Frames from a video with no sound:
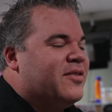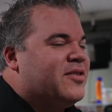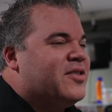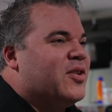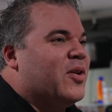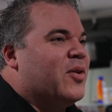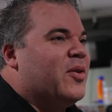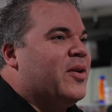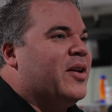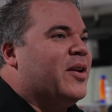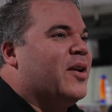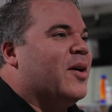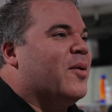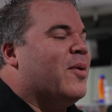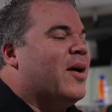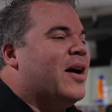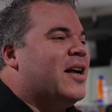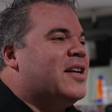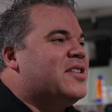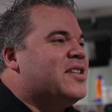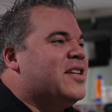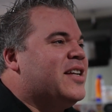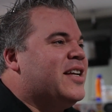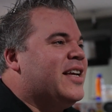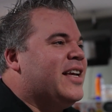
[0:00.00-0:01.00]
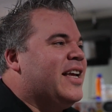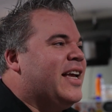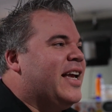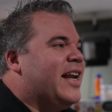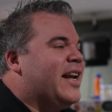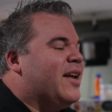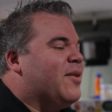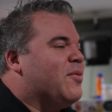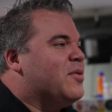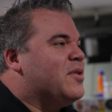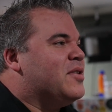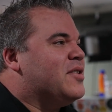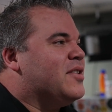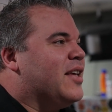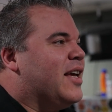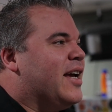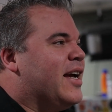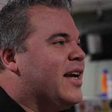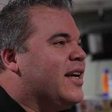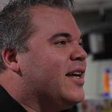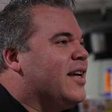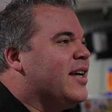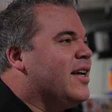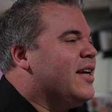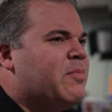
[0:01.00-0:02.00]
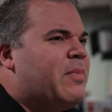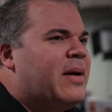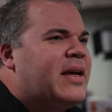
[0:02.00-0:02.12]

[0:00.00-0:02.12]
Sohil and I watched it, and it was like,